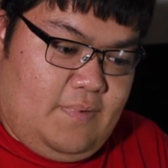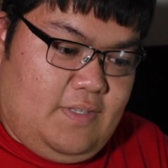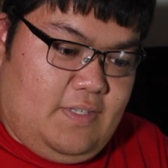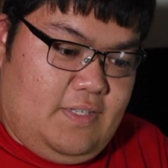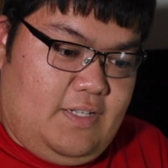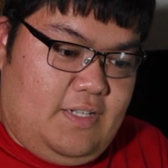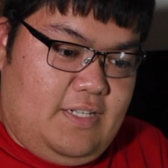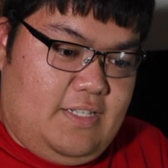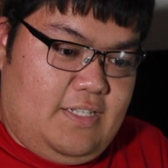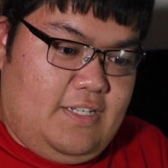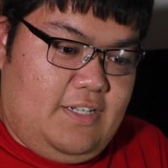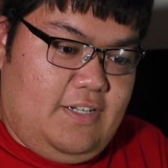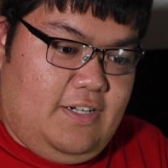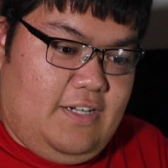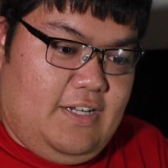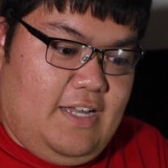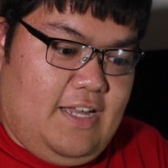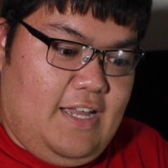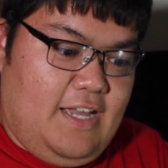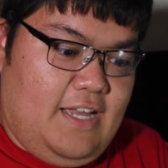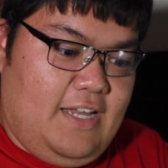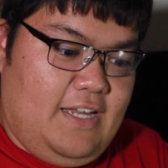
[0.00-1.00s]
So let's go
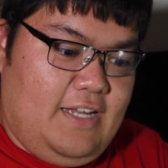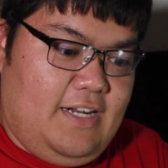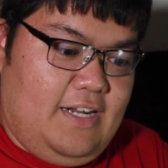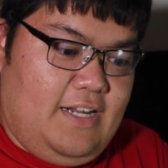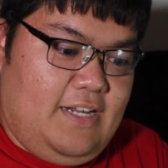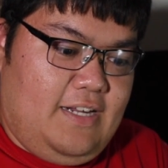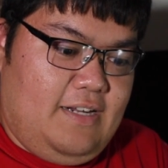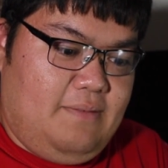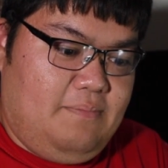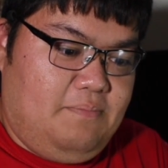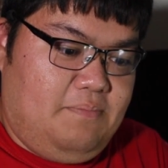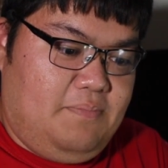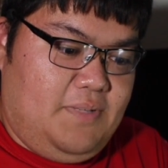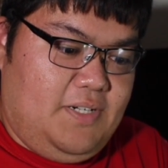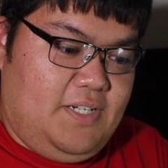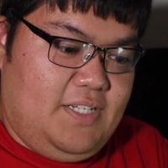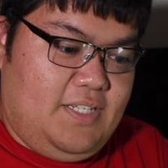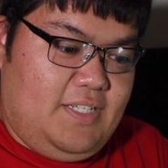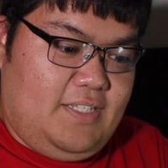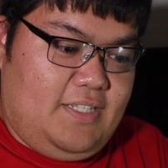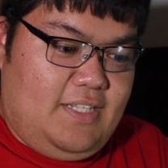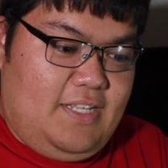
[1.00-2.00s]
ahead and
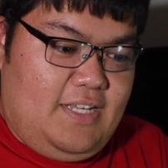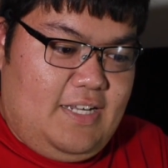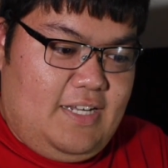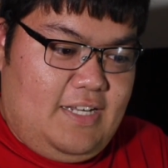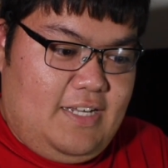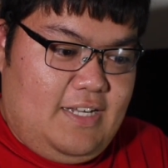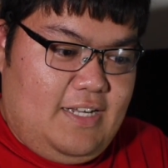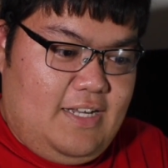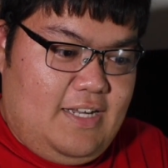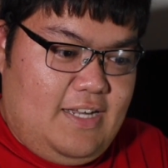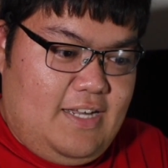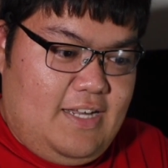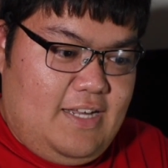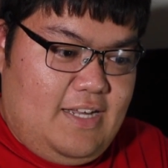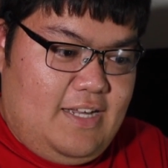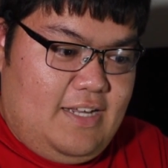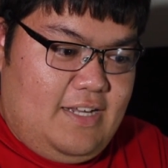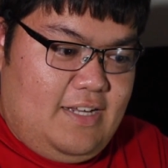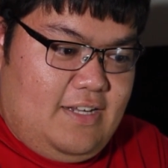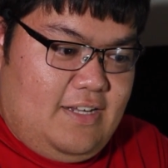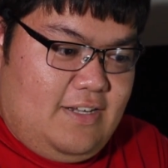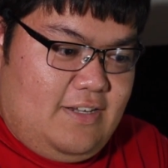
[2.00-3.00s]
bust that guy
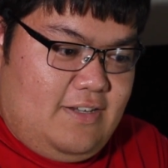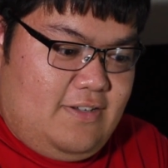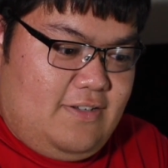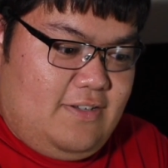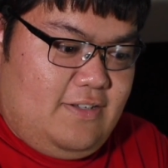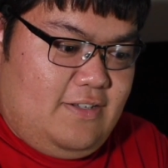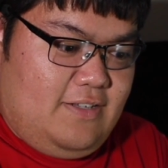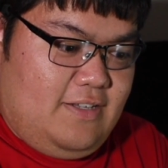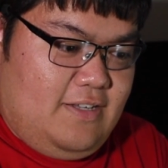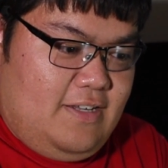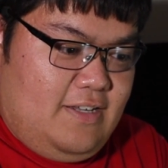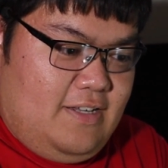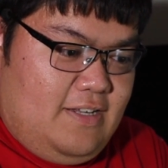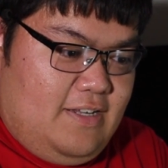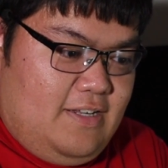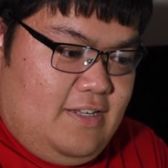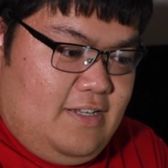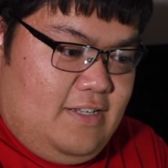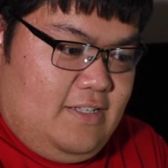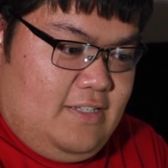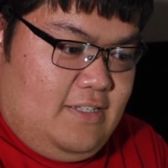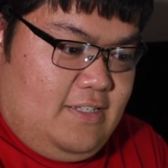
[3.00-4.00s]
out.
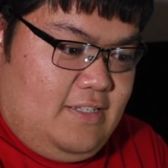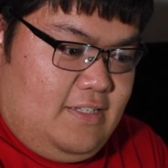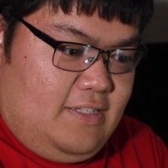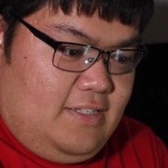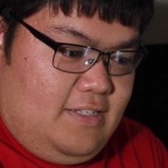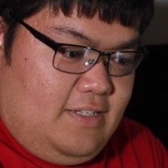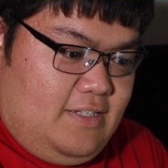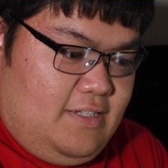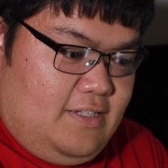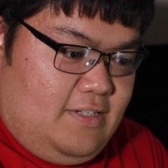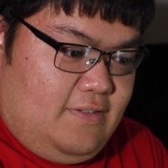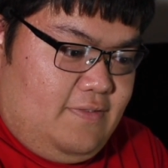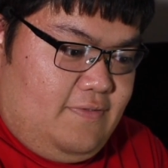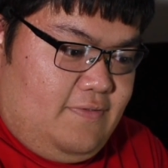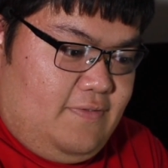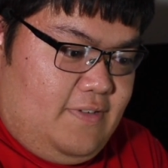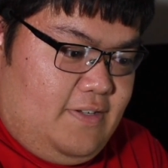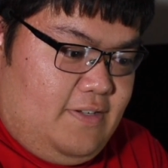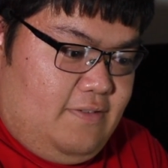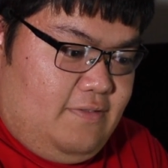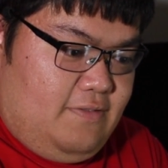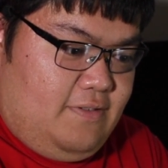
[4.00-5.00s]
Let's see
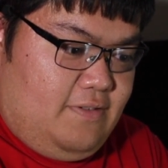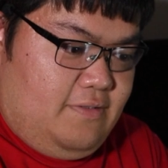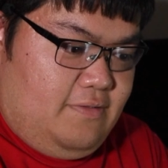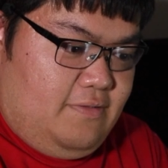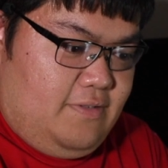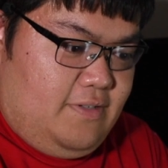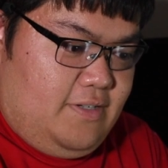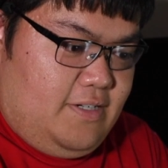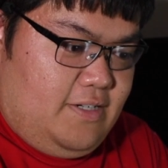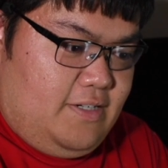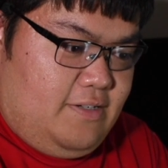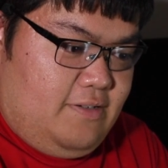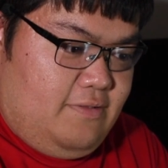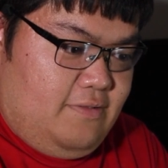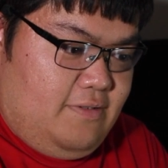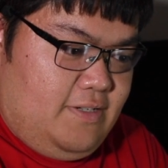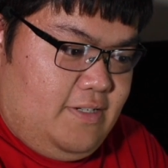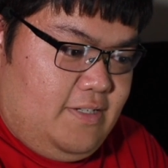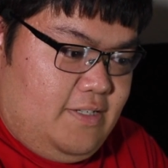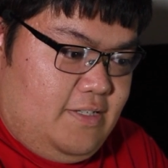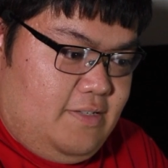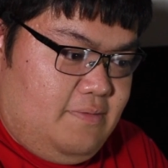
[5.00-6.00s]
if it will work
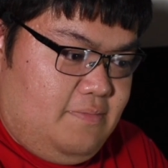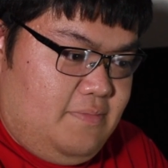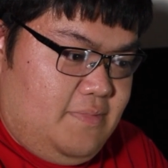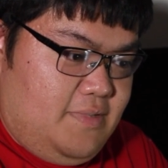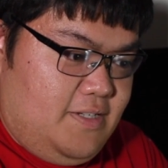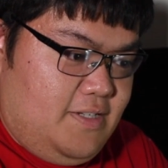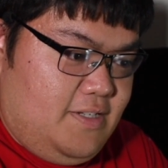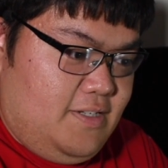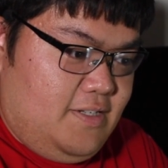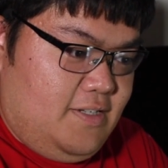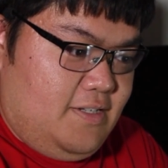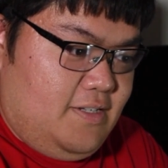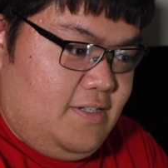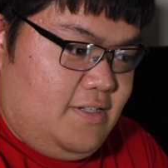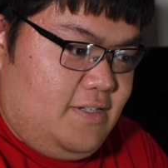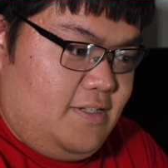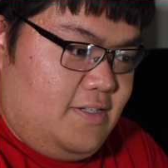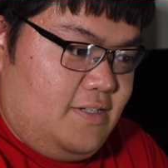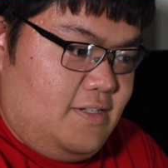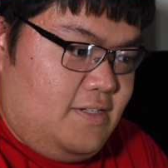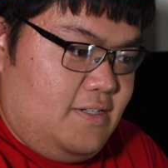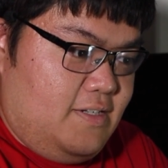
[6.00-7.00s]
with
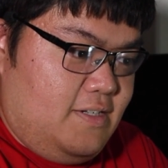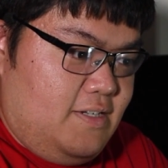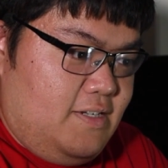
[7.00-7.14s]
me.